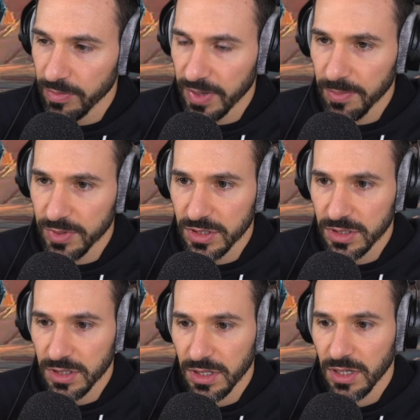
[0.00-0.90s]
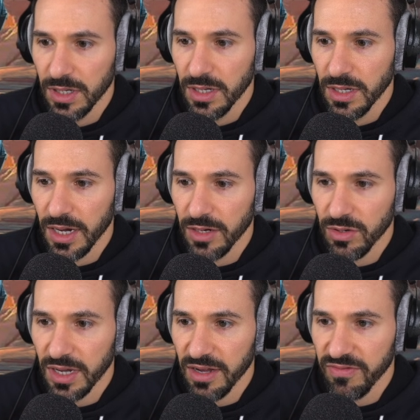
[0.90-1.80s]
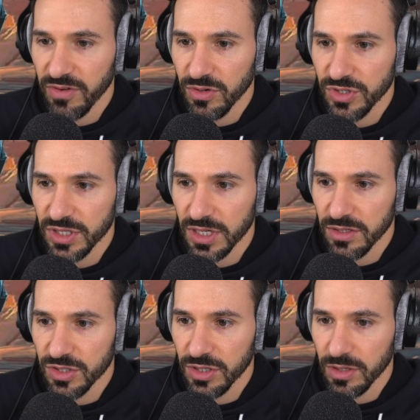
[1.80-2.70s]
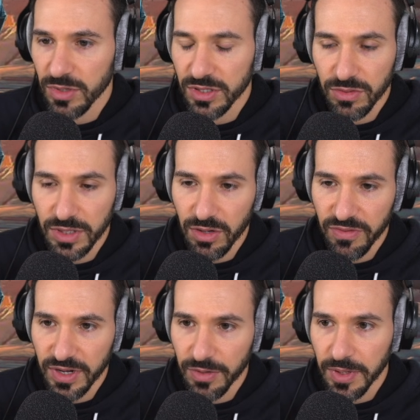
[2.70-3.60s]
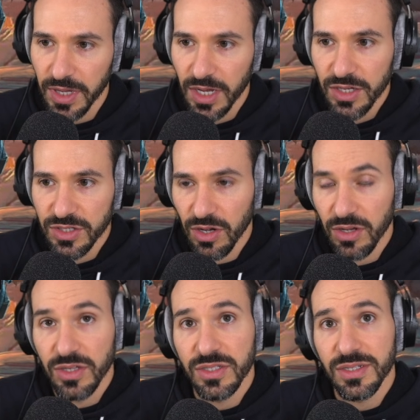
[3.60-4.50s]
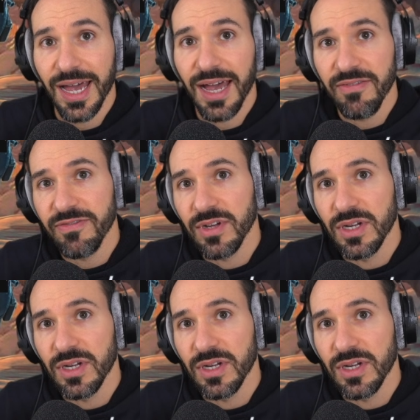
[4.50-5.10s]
apps, I don't have Logitech G HUB. It's already off anyway. So to have